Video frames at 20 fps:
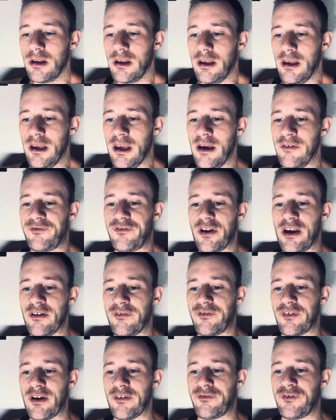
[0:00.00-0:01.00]

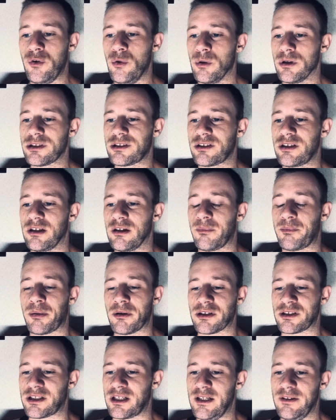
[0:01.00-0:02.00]
If you was to
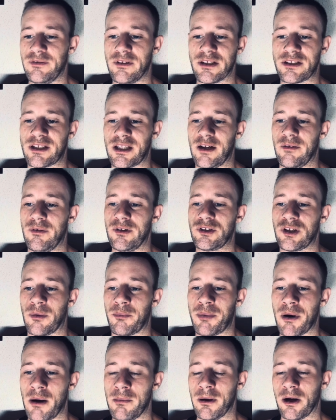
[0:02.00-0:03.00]
perceive this individual in
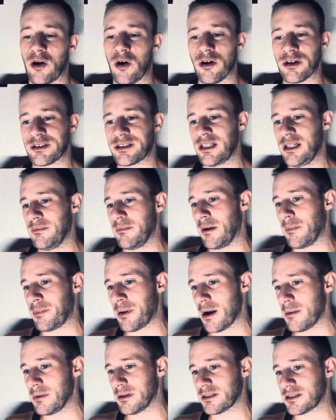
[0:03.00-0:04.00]
public or see them in
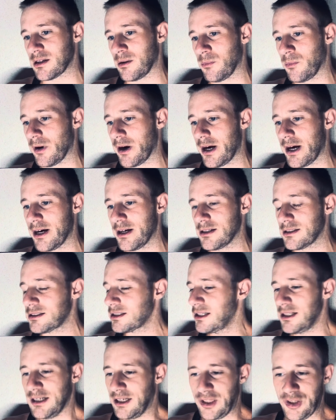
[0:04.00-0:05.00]
public somewheres,
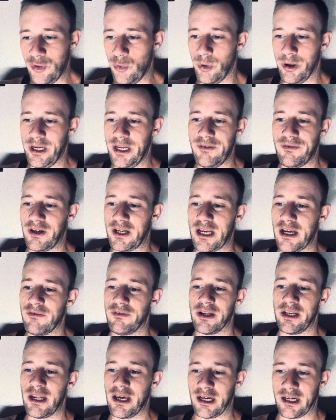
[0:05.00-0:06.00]
you wouldn't even give a
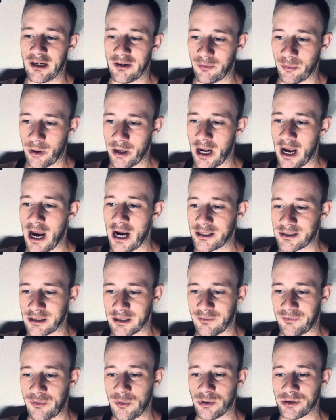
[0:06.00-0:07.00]
negative reaction
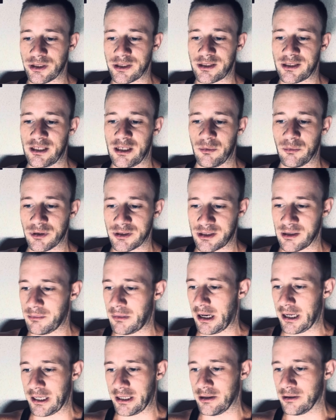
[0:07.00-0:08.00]
if you was to see them with
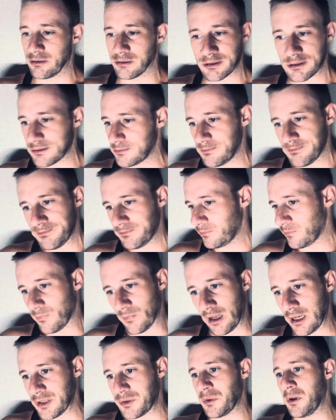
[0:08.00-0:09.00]
somebody else.
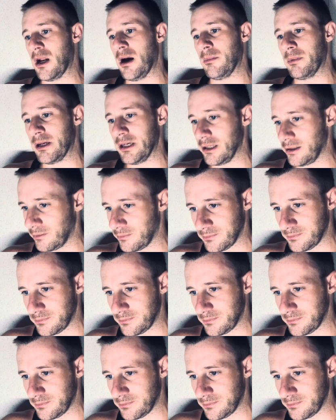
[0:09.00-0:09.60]
That's what I'm getting.